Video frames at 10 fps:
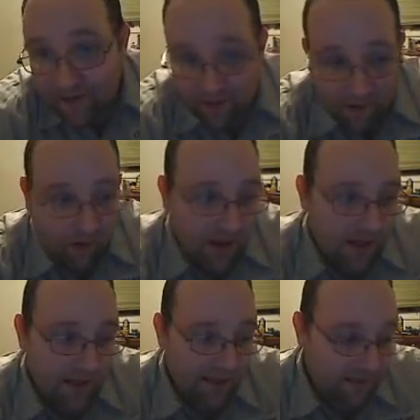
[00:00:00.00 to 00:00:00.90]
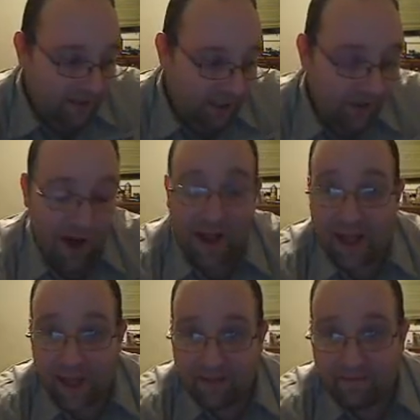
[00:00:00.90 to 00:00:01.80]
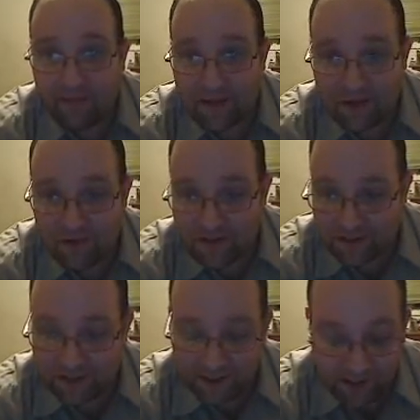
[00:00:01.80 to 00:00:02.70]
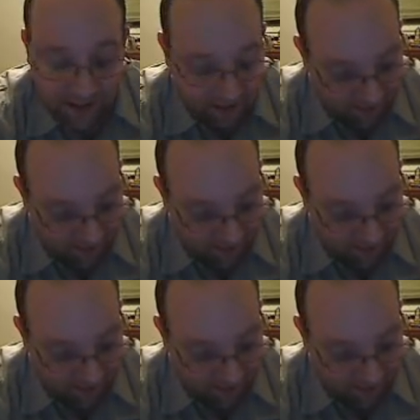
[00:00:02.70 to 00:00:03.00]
Sunday and just all these different obligations I